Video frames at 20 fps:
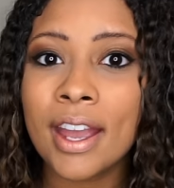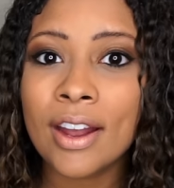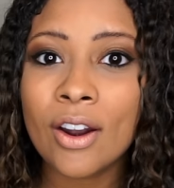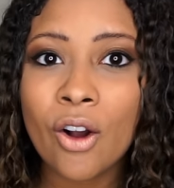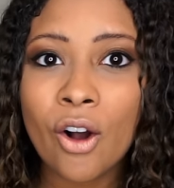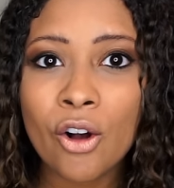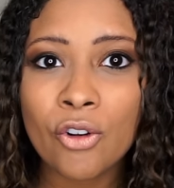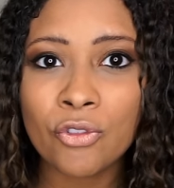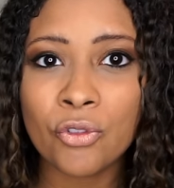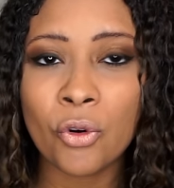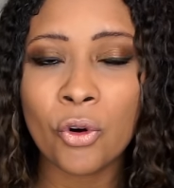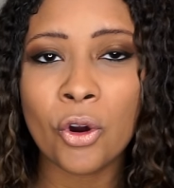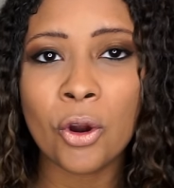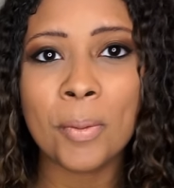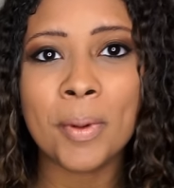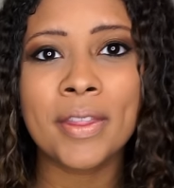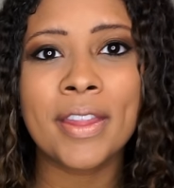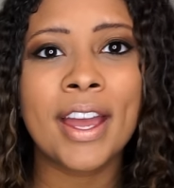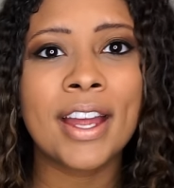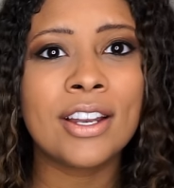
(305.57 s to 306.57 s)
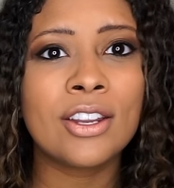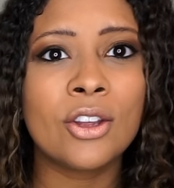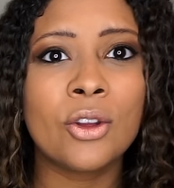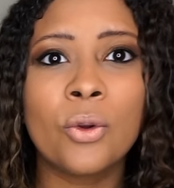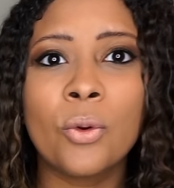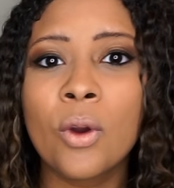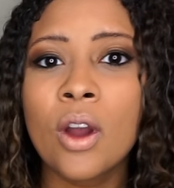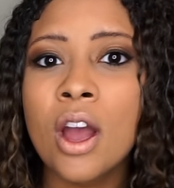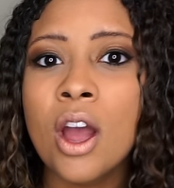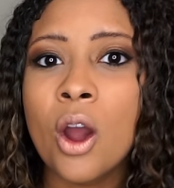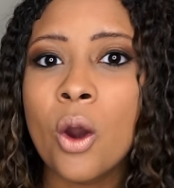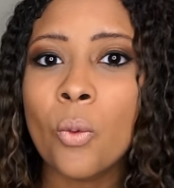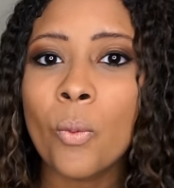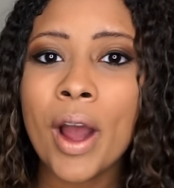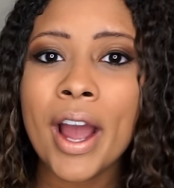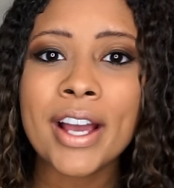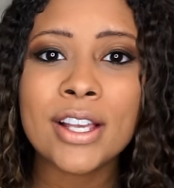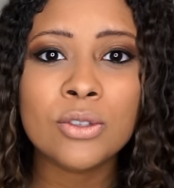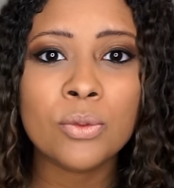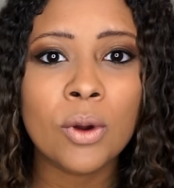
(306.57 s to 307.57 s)
at all for them and they do
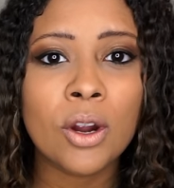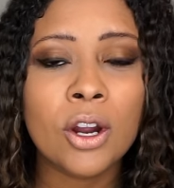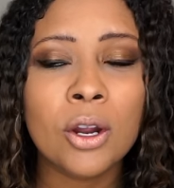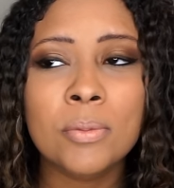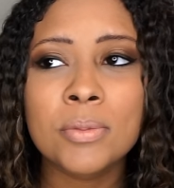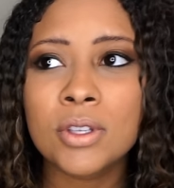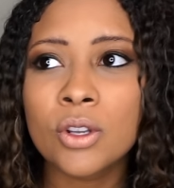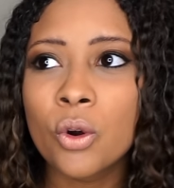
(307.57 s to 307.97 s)
worms